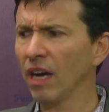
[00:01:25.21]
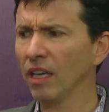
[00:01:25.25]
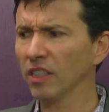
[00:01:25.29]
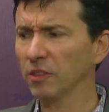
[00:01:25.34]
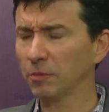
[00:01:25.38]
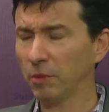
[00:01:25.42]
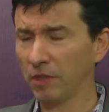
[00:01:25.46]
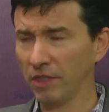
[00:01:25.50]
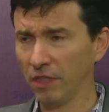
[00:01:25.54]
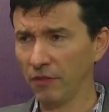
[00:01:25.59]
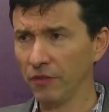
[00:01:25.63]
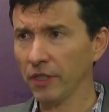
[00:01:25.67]

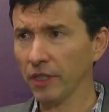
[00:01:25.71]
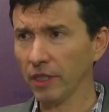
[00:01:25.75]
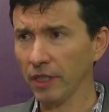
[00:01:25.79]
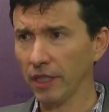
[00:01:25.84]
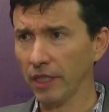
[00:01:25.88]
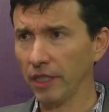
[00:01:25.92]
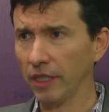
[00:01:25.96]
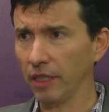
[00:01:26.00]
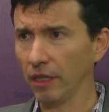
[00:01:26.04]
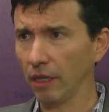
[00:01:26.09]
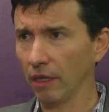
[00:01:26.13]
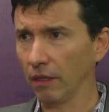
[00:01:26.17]

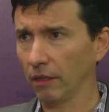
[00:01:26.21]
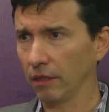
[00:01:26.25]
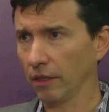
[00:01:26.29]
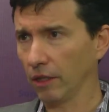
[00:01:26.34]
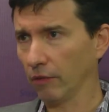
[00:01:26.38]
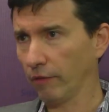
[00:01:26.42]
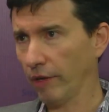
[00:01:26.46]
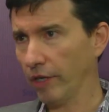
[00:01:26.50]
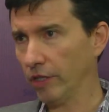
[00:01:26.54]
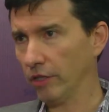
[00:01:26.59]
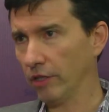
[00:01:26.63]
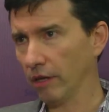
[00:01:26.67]
Specifically in
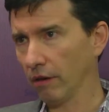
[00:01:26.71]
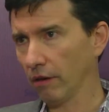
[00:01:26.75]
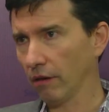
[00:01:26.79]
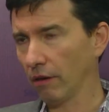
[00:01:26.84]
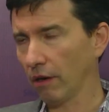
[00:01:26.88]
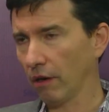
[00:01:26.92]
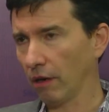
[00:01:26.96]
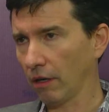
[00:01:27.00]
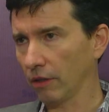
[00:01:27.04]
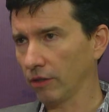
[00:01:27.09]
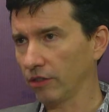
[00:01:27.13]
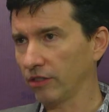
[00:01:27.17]
the region,
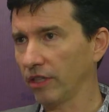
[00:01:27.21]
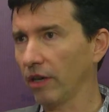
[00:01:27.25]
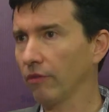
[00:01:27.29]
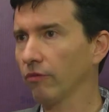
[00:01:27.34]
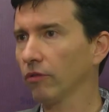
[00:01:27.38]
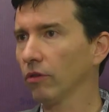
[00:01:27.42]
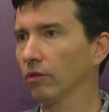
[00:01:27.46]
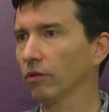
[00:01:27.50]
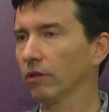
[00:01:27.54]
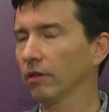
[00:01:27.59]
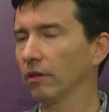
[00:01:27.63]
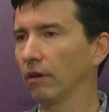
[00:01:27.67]
there are
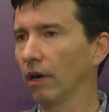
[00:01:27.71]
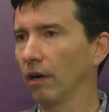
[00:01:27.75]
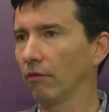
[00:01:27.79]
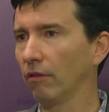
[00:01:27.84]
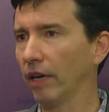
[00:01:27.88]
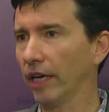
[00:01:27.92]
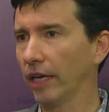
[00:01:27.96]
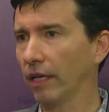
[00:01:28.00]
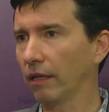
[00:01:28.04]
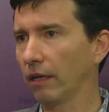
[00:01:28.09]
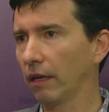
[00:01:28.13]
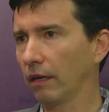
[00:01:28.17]
several
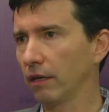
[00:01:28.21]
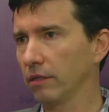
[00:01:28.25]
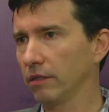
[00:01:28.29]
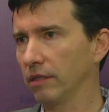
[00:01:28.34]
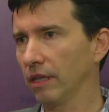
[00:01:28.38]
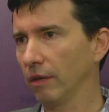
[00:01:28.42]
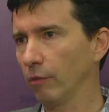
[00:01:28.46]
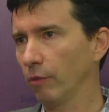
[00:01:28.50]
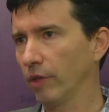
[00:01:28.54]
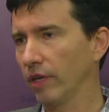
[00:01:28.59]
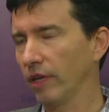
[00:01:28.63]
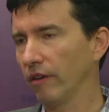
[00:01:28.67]
regulators
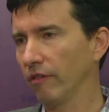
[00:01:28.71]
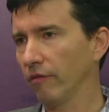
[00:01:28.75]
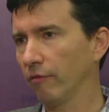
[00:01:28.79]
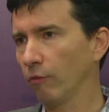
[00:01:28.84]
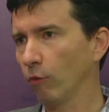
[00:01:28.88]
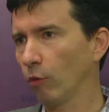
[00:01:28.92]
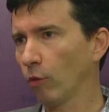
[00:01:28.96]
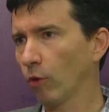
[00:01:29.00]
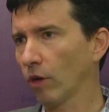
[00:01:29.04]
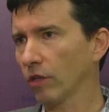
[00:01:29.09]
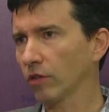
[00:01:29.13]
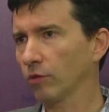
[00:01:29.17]
that we have
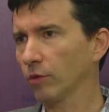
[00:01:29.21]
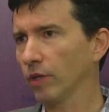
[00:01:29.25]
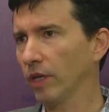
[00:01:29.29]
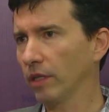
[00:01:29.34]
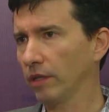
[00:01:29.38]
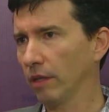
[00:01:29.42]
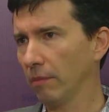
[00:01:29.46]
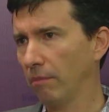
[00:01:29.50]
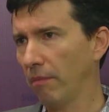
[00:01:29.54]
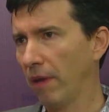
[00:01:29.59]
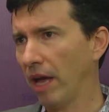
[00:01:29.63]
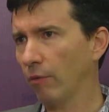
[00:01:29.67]
worked
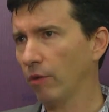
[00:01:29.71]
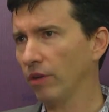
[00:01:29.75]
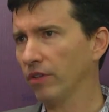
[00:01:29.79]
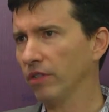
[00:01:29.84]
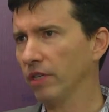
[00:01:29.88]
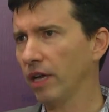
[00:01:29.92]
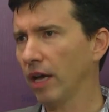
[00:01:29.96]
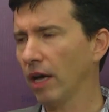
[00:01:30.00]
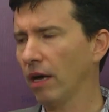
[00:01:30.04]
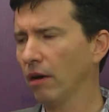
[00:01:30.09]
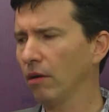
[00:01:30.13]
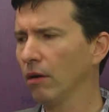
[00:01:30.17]
with and met with
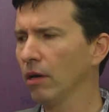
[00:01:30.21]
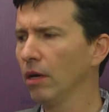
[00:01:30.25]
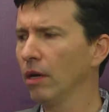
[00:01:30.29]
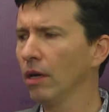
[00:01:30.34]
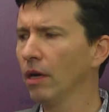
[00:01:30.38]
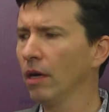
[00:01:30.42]
now